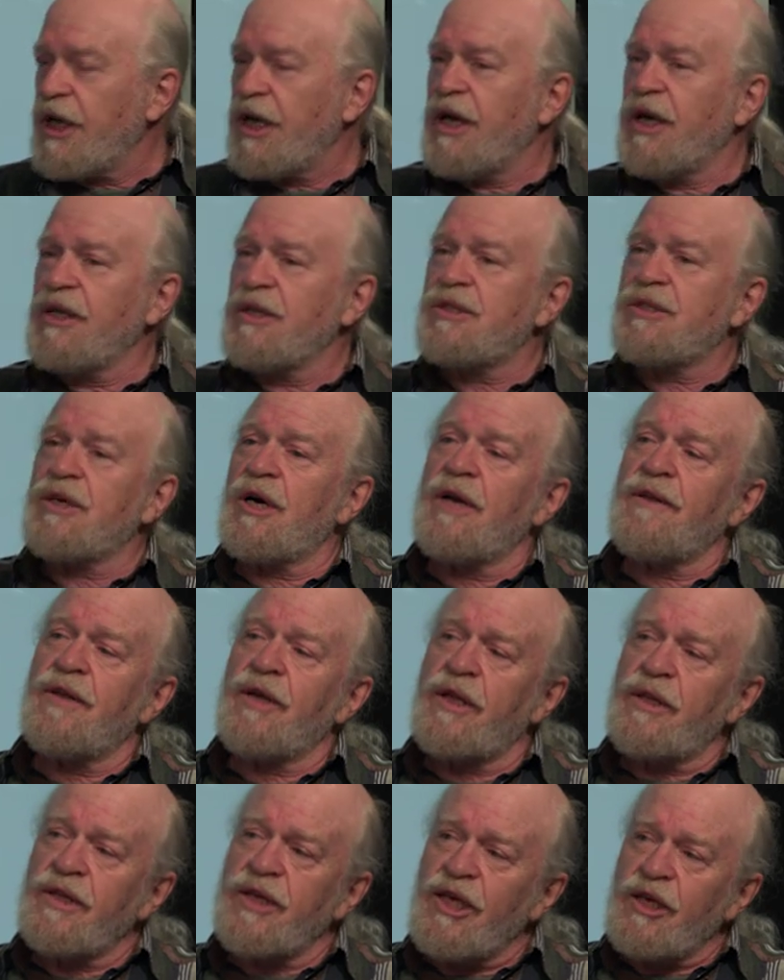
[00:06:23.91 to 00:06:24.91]
Inside
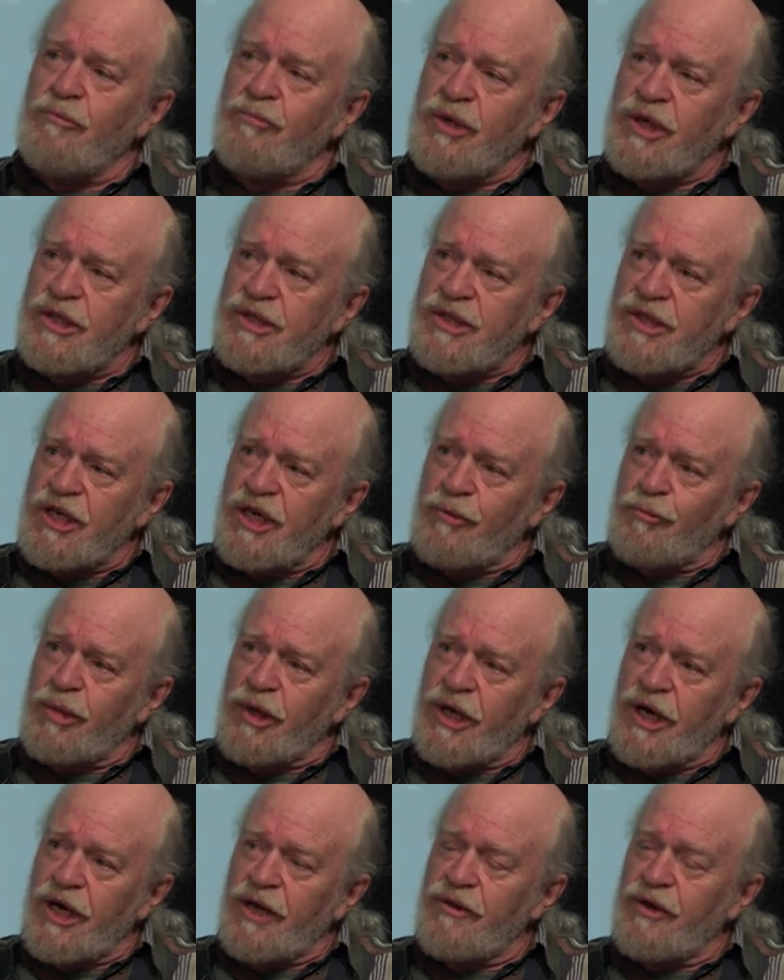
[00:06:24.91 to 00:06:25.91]
the Clean BC
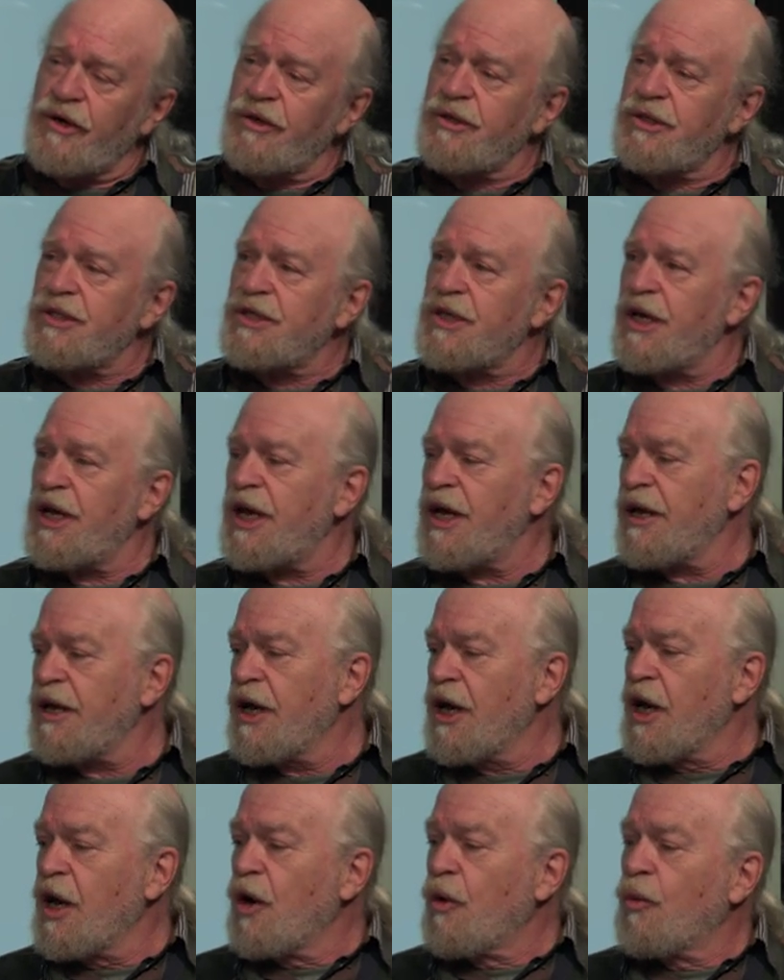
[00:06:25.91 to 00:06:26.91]
Plan, they're saying
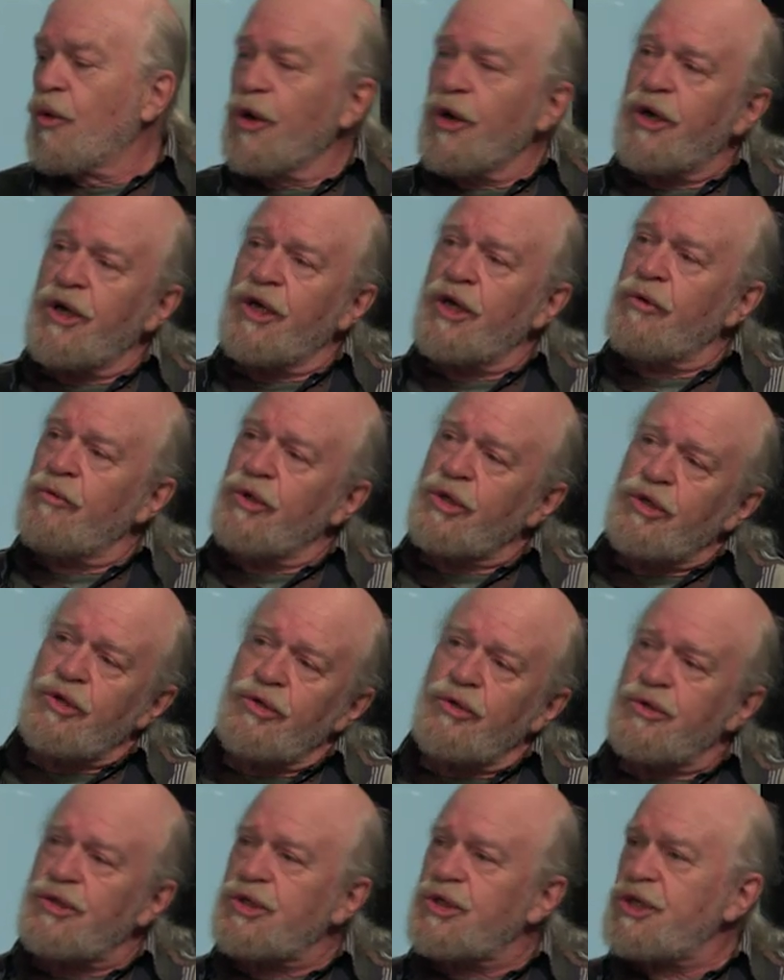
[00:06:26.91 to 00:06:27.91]
we're going to
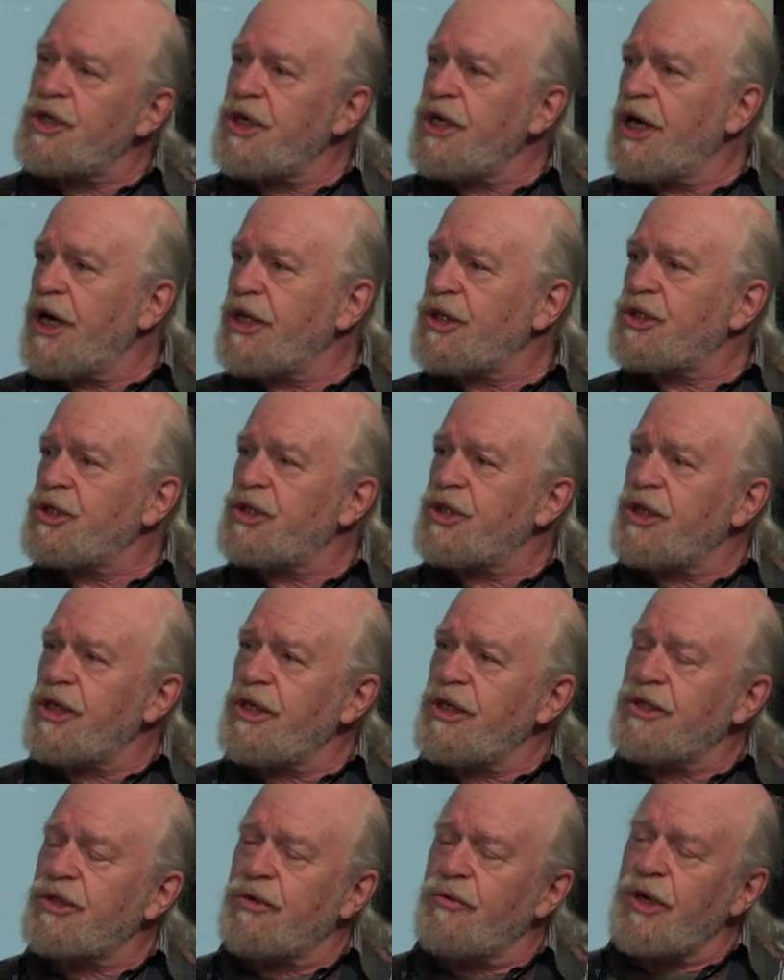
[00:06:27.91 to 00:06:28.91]
reduce
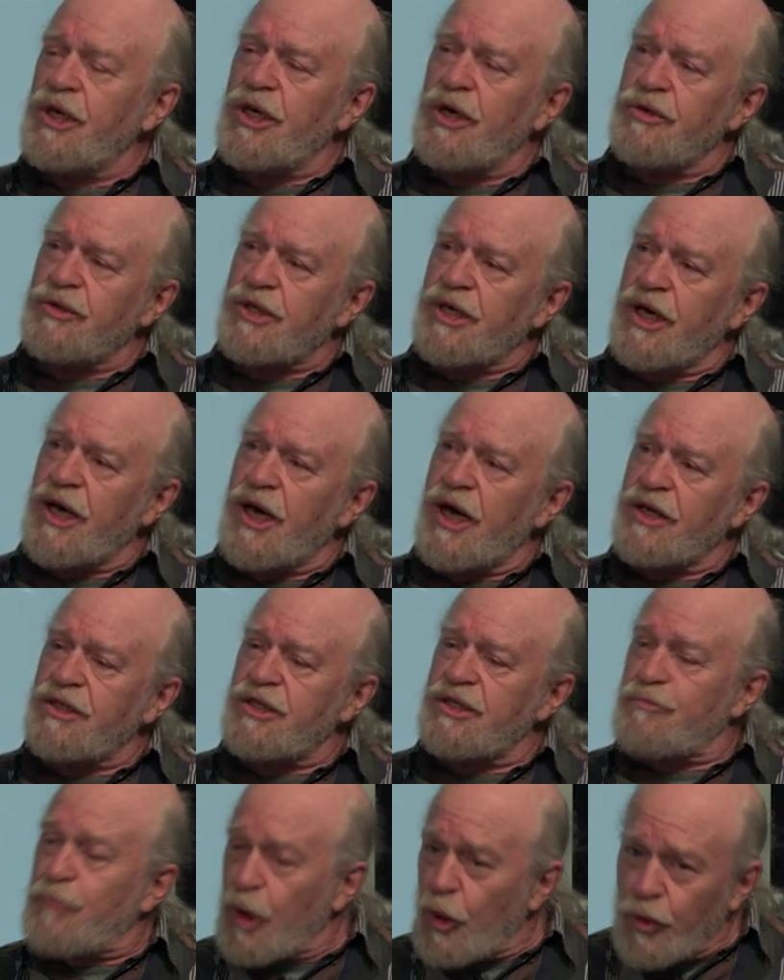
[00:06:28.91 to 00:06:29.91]
GHGs, greenhouse
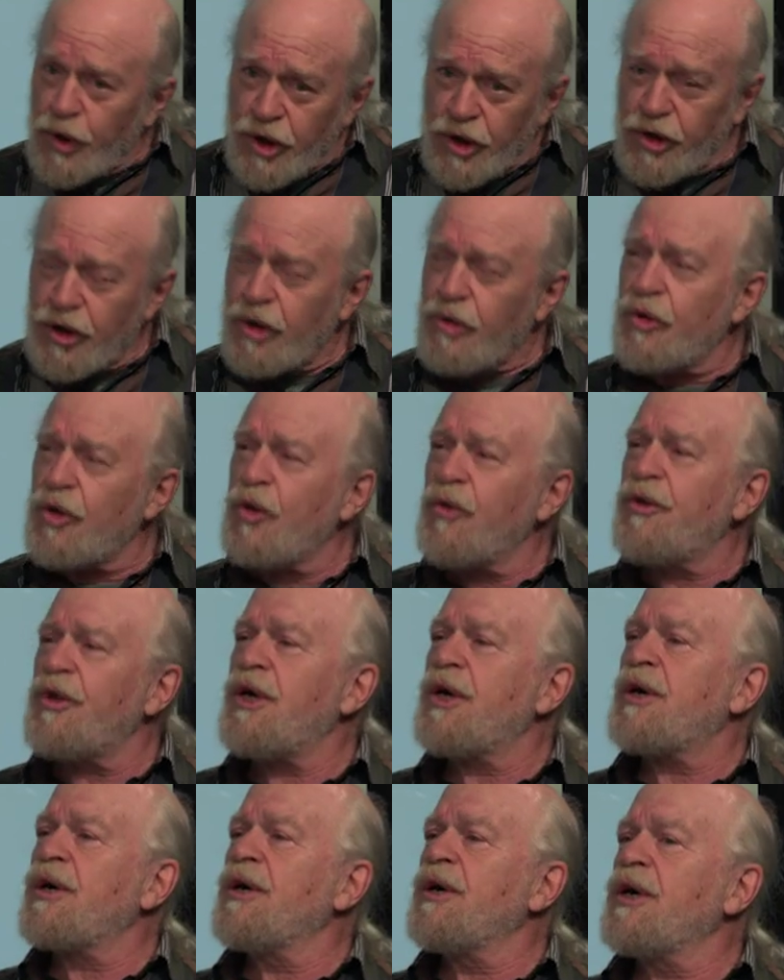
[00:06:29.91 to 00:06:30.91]
gases, but we're going to grow
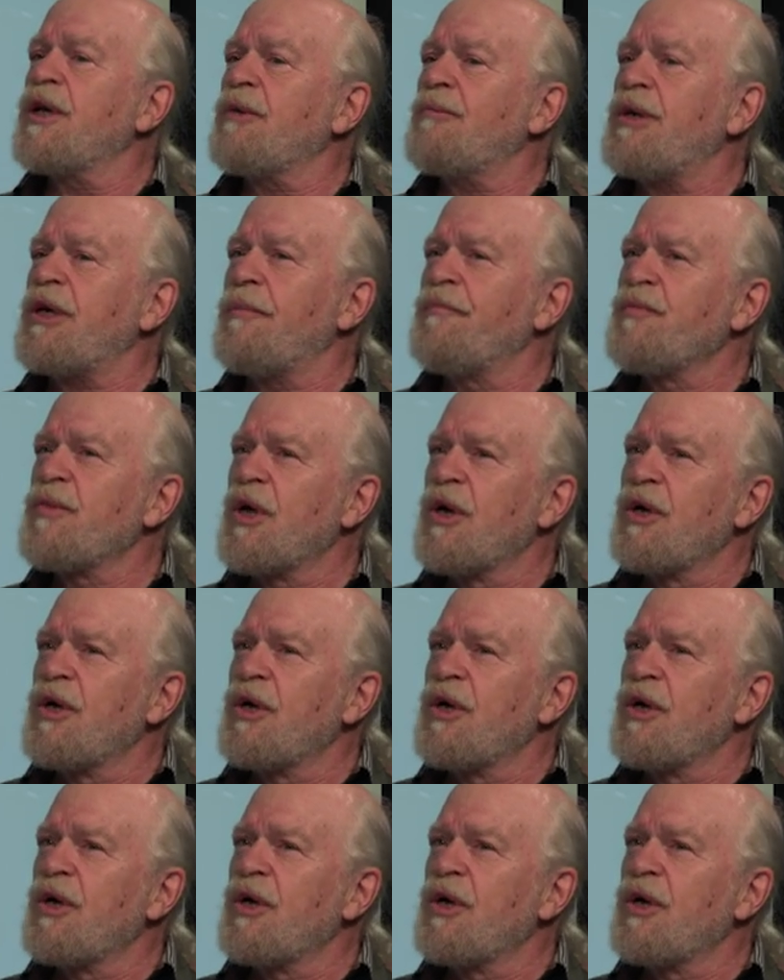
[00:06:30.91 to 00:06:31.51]
the economy.